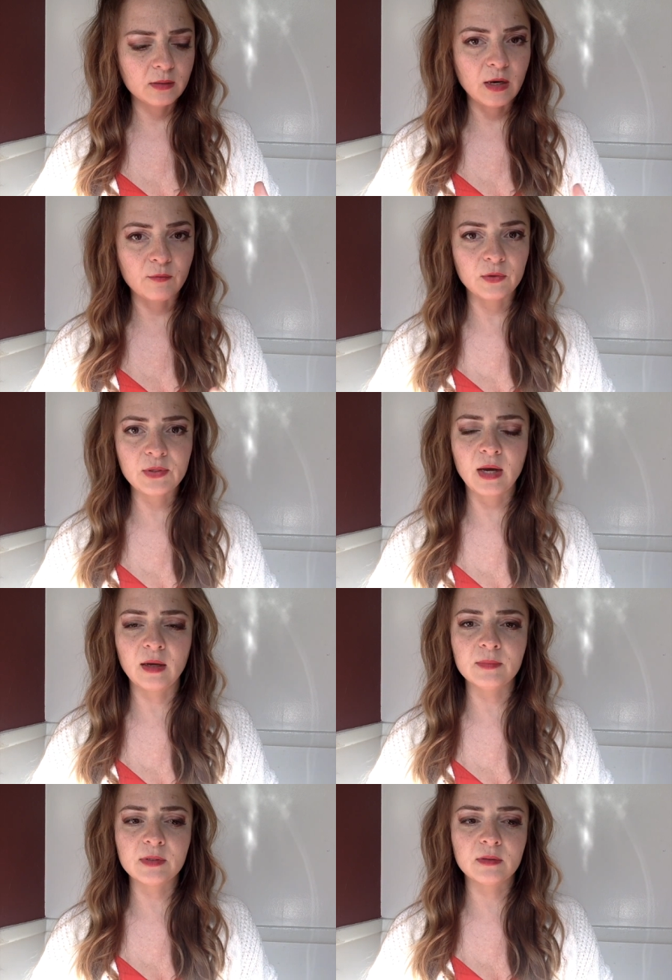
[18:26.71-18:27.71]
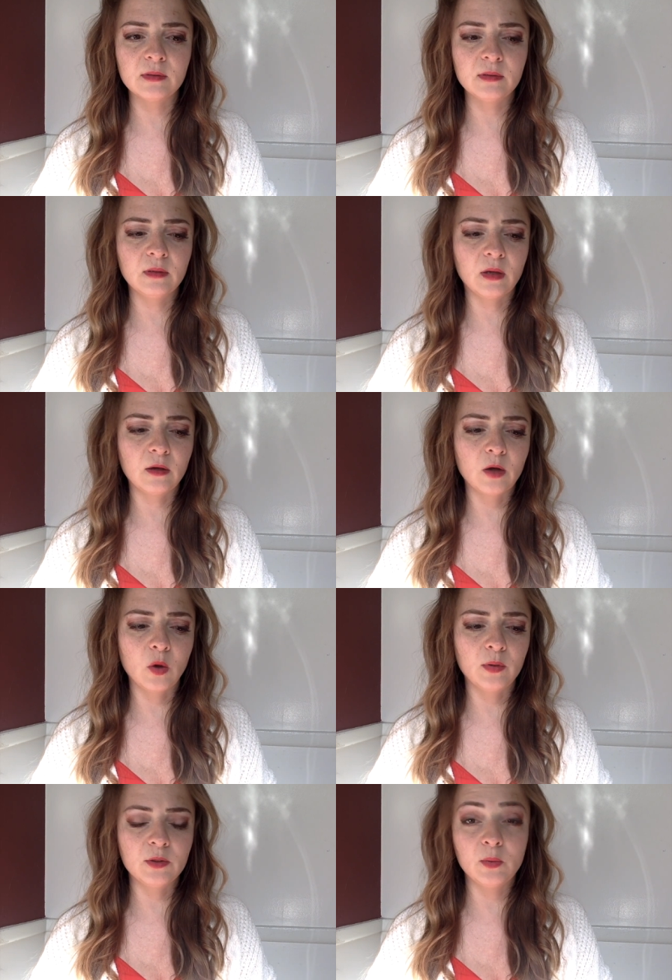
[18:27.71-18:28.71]
several times and i'll
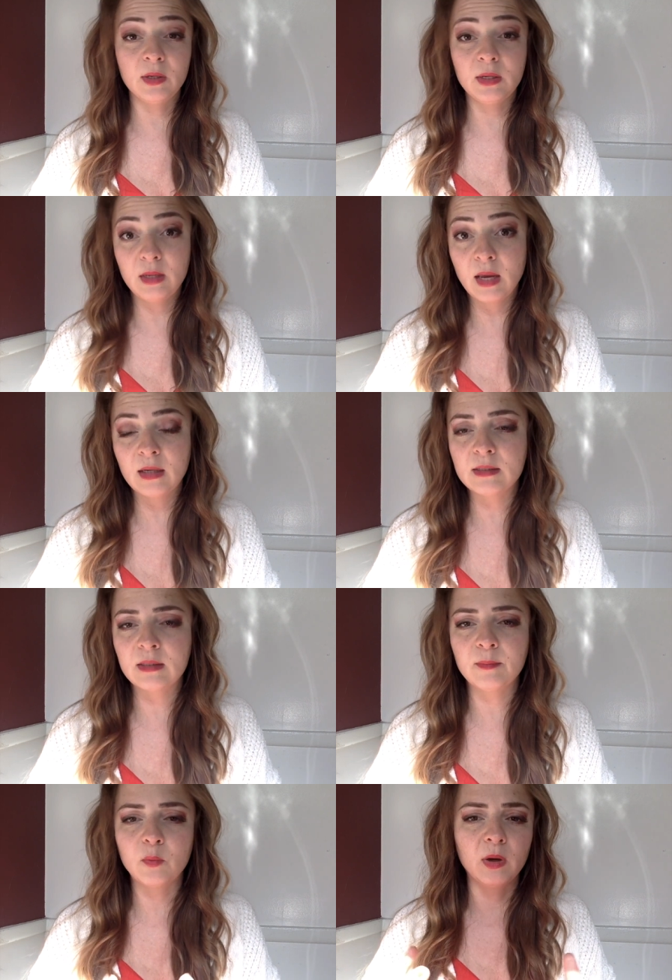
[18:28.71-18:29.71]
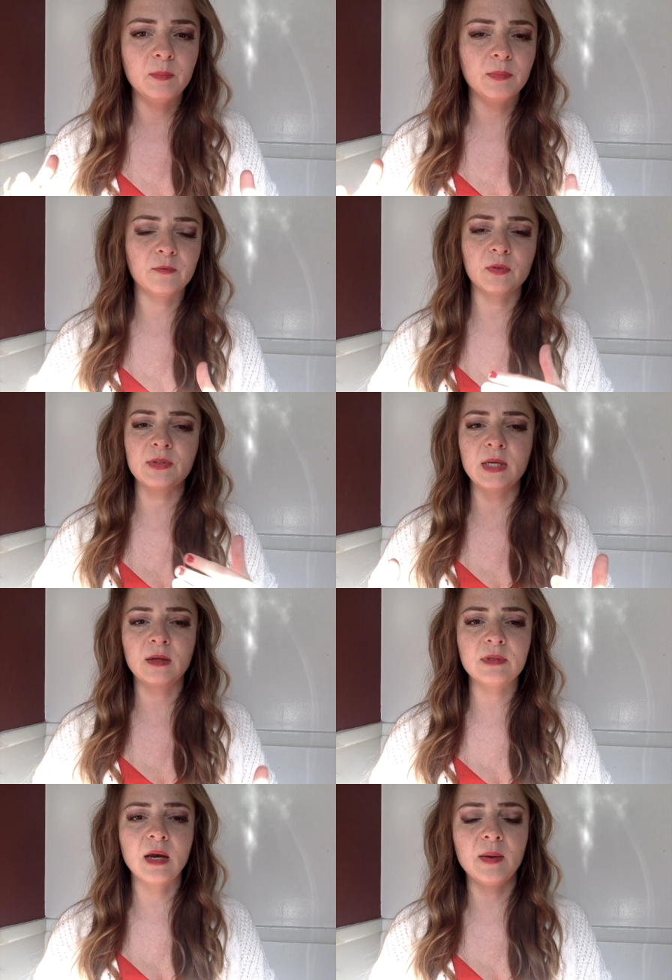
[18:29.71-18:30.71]
go into it again at some point but for the sake
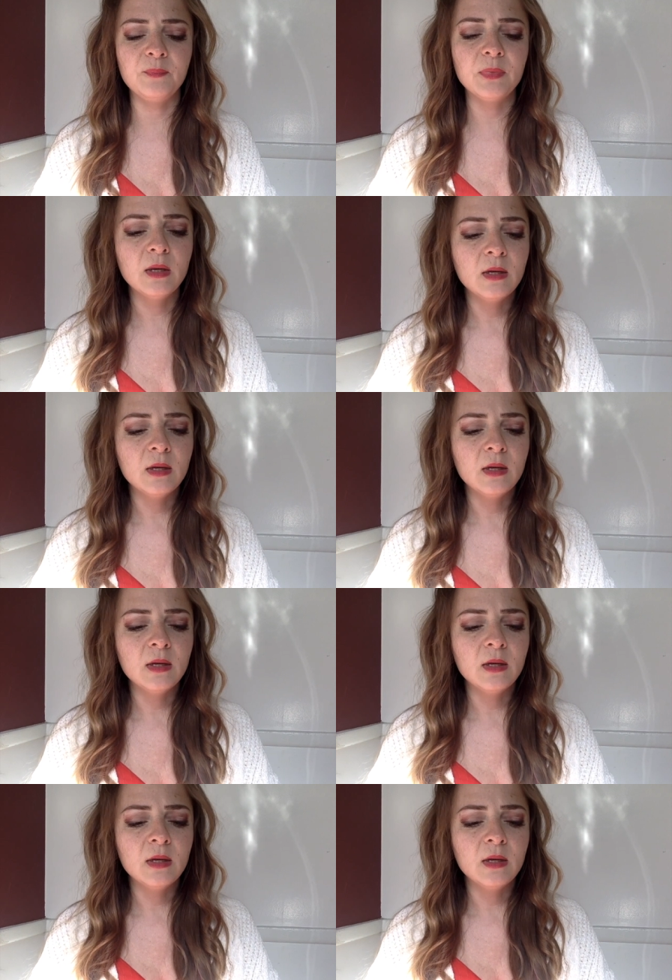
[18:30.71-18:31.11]
of time